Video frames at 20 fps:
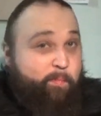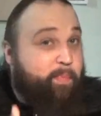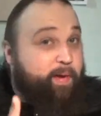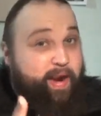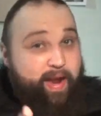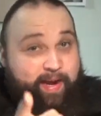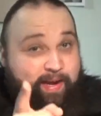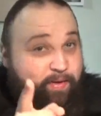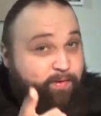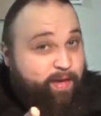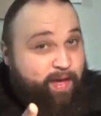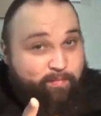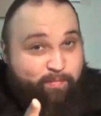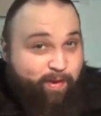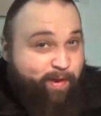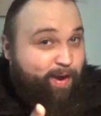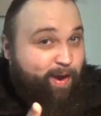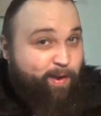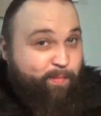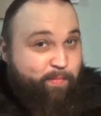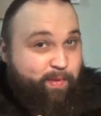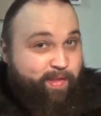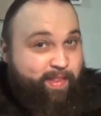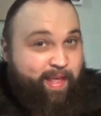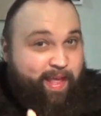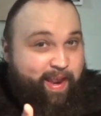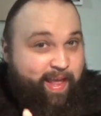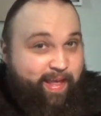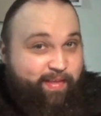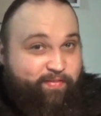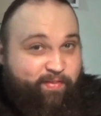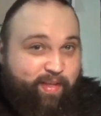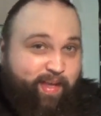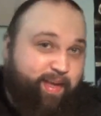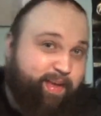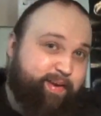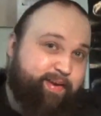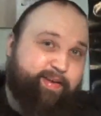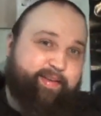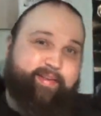but I do have a
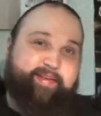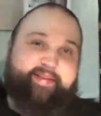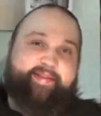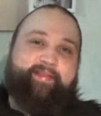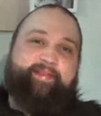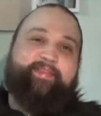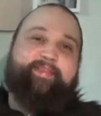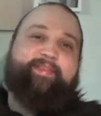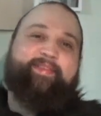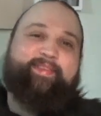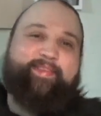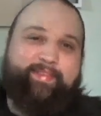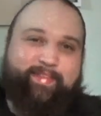carpet that has that.